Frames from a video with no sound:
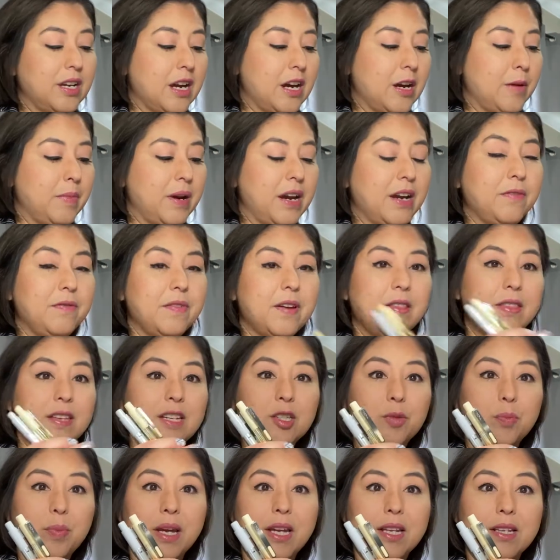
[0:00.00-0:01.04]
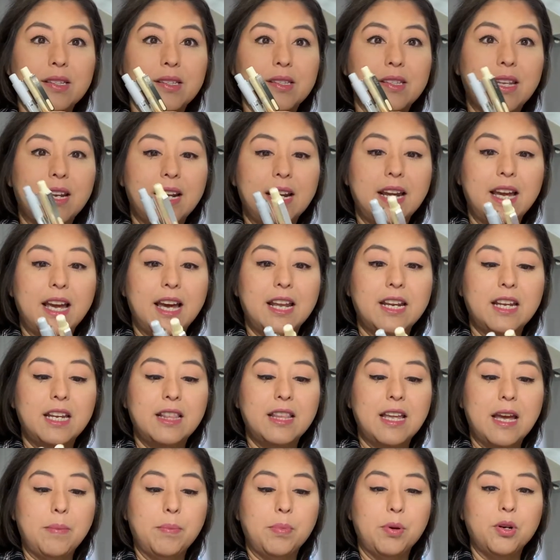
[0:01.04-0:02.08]
I found these pens that I had in
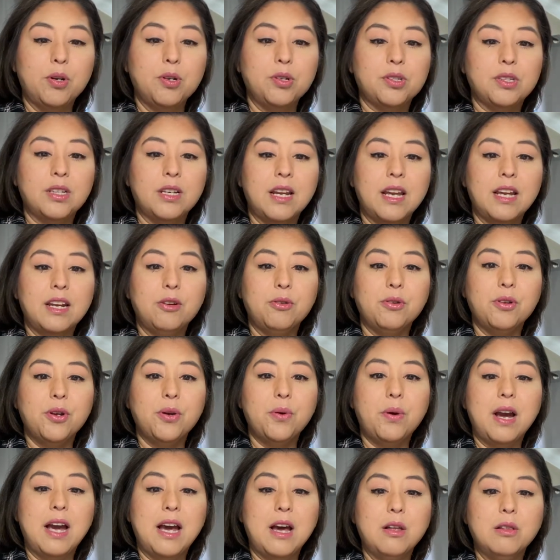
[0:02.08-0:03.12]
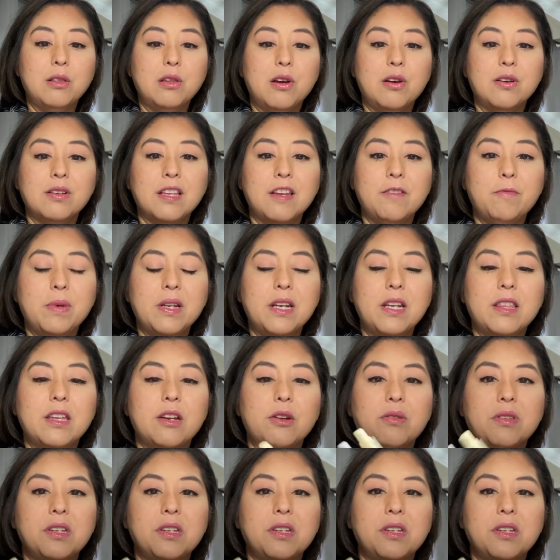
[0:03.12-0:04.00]
that purse and I don't know how long they've been in there.